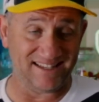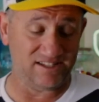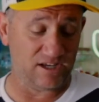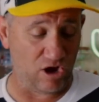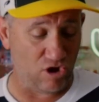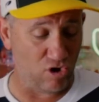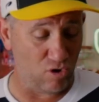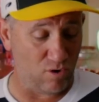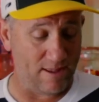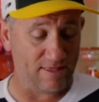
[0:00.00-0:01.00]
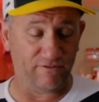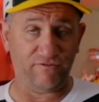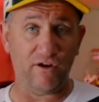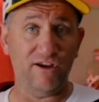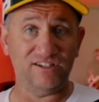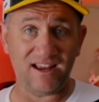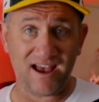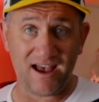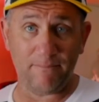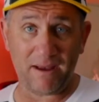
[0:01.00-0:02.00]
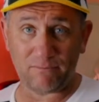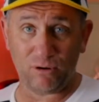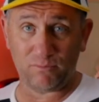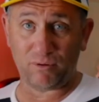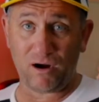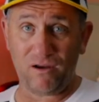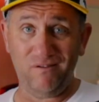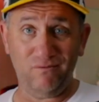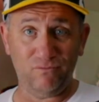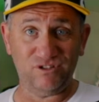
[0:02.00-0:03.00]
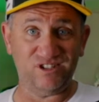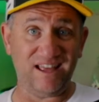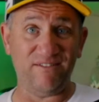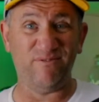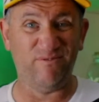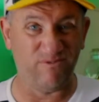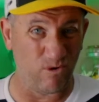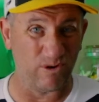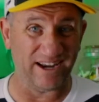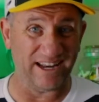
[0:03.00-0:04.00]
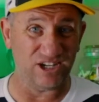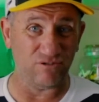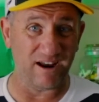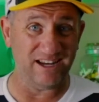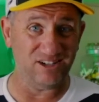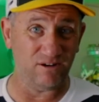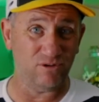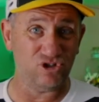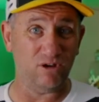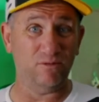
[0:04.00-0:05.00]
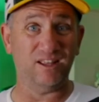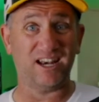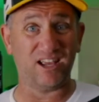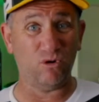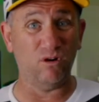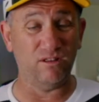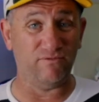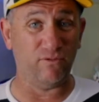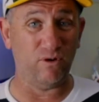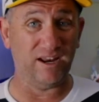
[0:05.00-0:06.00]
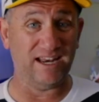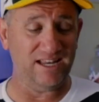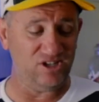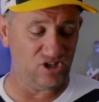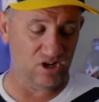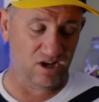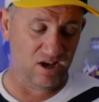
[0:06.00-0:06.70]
So the first ARM MacBook Pro, which is that 14-inch range, I'm assuming they're going to call it the 14-inch.